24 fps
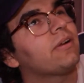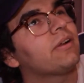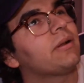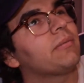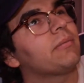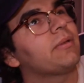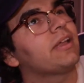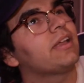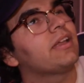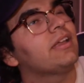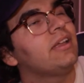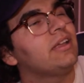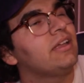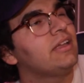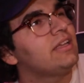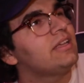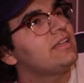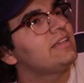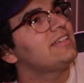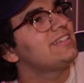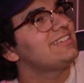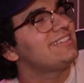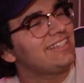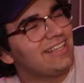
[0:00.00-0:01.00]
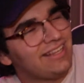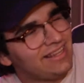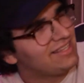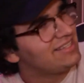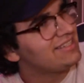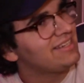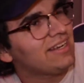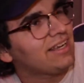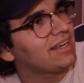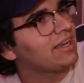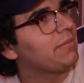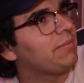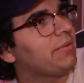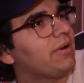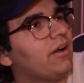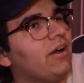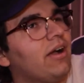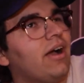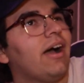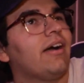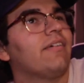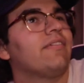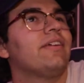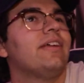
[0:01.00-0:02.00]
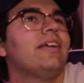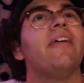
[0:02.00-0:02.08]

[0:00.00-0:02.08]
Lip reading: and I'm like, shit, this is not coming off.